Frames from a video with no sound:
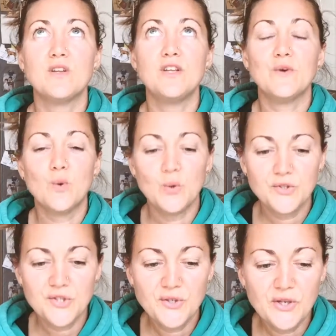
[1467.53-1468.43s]
You've
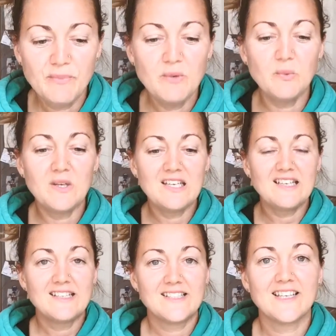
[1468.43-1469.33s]
also got to be
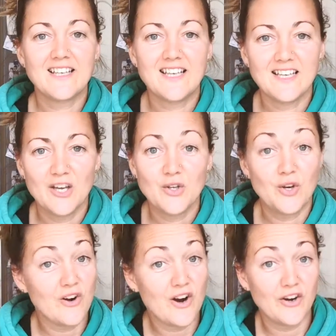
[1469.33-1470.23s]
willing to kick
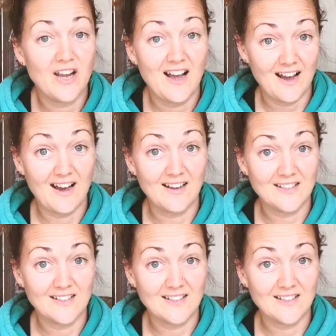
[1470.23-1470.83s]
your own ass.